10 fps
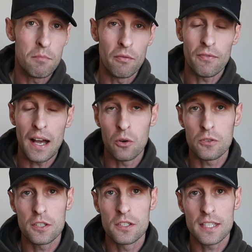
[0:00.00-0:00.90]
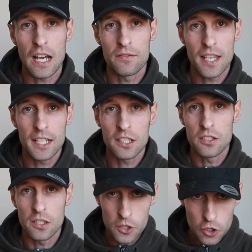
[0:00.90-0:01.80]
But thousands have taken
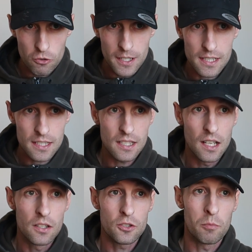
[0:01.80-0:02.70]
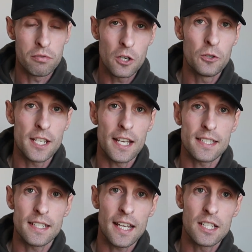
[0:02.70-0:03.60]
to the streets to
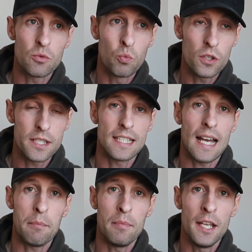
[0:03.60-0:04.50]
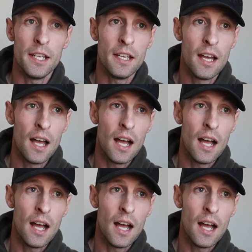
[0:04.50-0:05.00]
protest against what is happening.